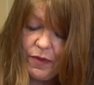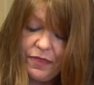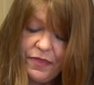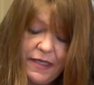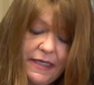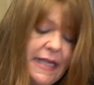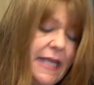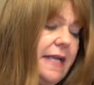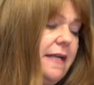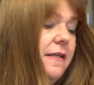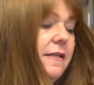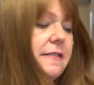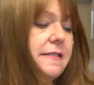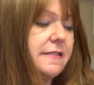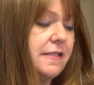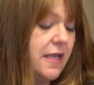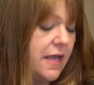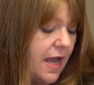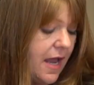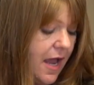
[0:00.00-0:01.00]
with the
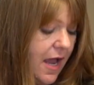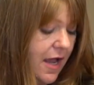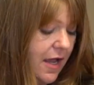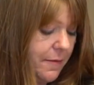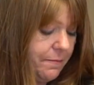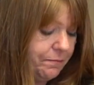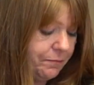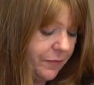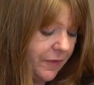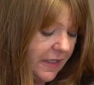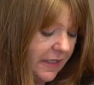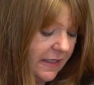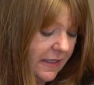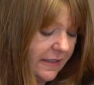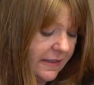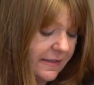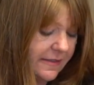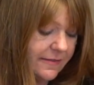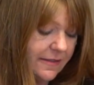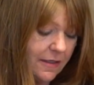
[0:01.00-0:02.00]
nails.
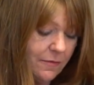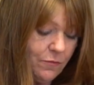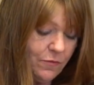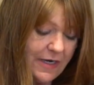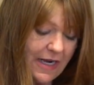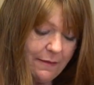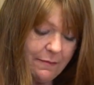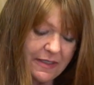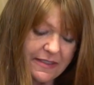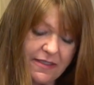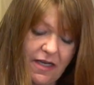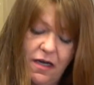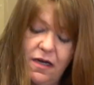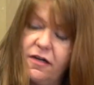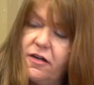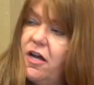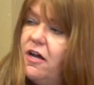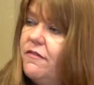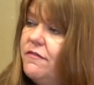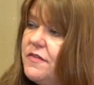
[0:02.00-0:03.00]
Some rabbits are
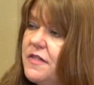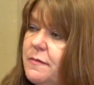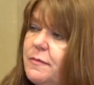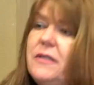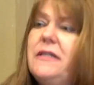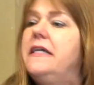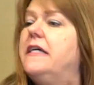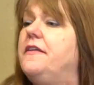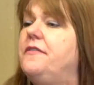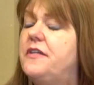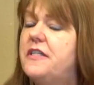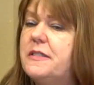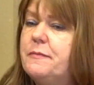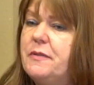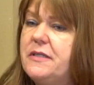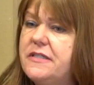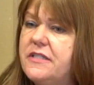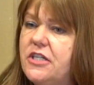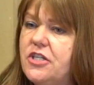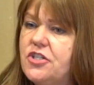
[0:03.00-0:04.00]
comfortable in this
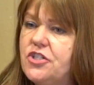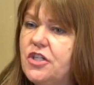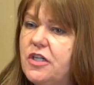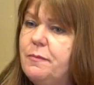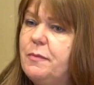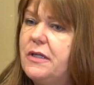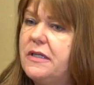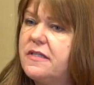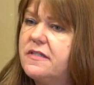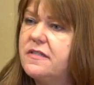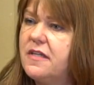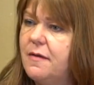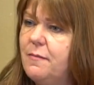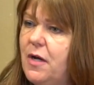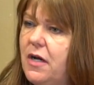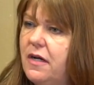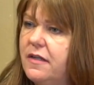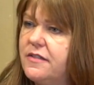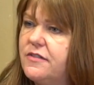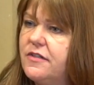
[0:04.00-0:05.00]
position, but some aren't.